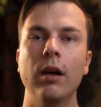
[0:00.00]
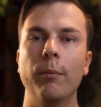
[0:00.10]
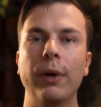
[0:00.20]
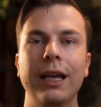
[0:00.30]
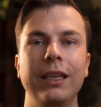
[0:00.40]

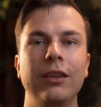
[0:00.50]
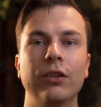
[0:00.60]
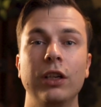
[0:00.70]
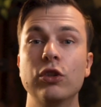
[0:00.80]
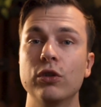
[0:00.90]
by
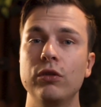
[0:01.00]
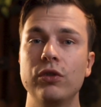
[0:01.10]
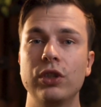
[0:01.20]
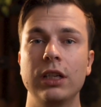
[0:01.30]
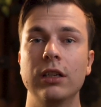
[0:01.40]
either
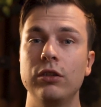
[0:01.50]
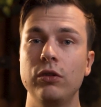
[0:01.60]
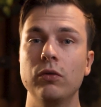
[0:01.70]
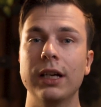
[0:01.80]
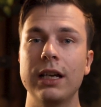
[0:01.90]
introducing
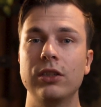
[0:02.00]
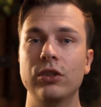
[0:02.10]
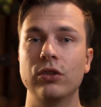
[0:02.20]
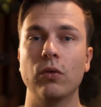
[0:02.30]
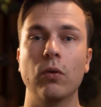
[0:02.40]
new
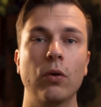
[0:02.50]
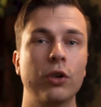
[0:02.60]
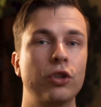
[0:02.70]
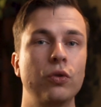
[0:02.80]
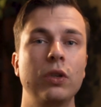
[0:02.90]
lights or
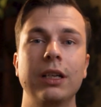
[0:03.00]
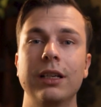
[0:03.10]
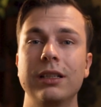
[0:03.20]
shooting in a